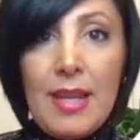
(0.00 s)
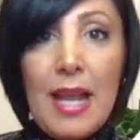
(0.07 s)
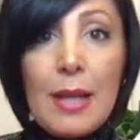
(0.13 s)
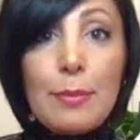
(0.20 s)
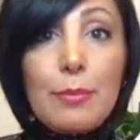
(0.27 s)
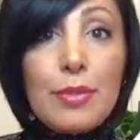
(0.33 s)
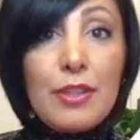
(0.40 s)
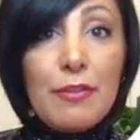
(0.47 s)

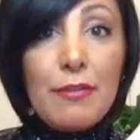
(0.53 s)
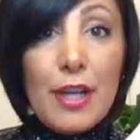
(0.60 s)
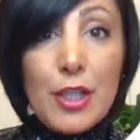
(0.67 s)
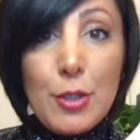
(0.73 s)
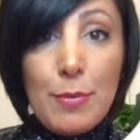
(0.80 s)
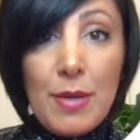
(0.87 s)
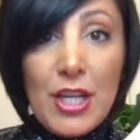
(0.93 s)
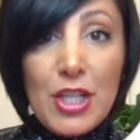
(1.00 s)
and
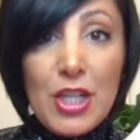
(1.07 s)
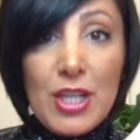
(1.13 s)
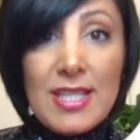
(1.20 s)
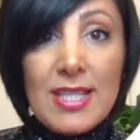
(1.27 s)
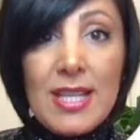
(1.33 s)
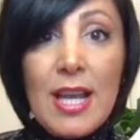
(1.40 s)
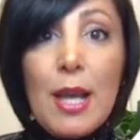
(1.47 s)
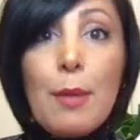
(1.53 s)
prefetch
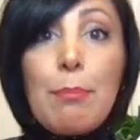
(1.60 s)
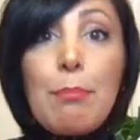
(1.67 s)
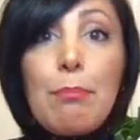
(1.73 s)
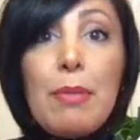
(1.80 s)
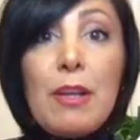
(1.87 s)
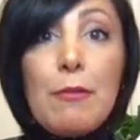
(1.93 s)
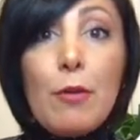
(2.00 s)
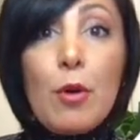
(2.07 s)
pages
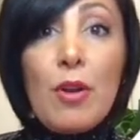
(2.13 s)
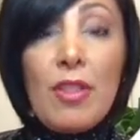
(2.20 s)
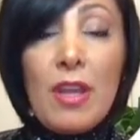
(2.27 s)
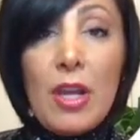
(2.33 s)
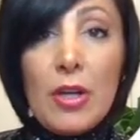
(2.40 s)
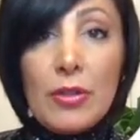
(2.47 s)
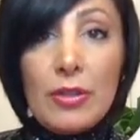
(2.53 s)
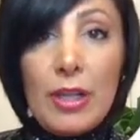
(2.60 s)
before
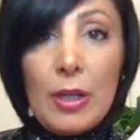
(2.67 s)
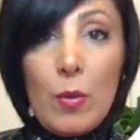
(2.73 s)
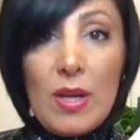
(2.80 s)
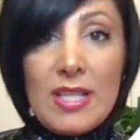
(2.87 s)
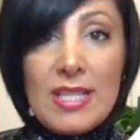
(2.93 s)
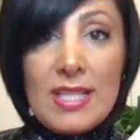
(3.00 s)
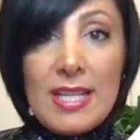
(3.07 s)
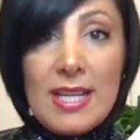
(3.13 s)
they are
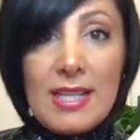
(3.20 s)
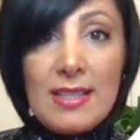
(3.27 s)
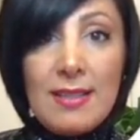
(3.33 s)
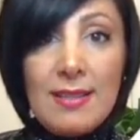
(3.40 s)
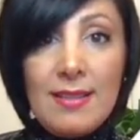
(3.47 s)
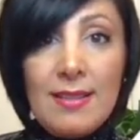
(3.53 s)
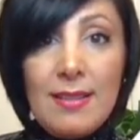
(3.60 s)
requested